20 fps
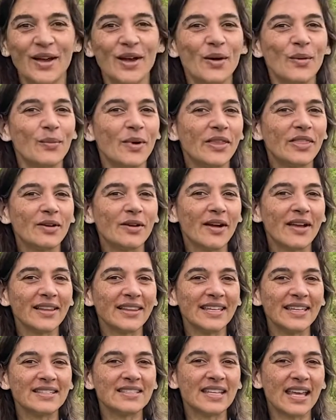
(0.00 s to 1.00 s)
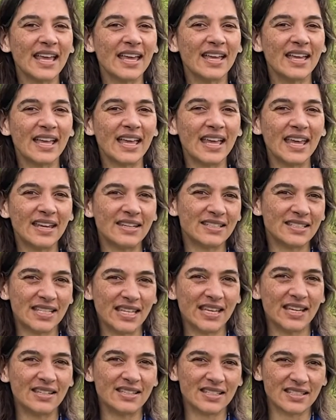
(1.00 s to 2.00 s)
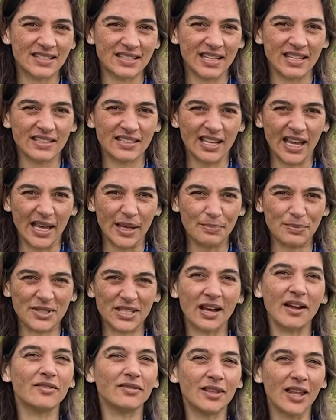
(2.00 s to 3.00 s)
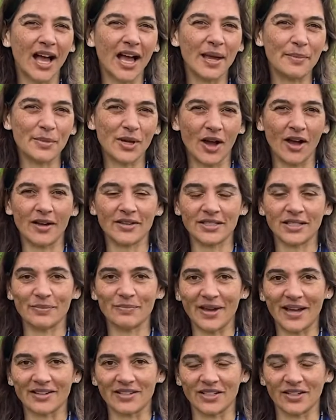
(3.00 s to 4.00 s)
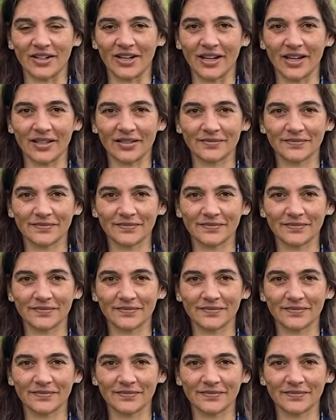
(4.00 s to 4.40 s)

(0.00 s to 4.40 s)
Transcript: when there are at least 18 distinct types of Lyme-causing bacteria.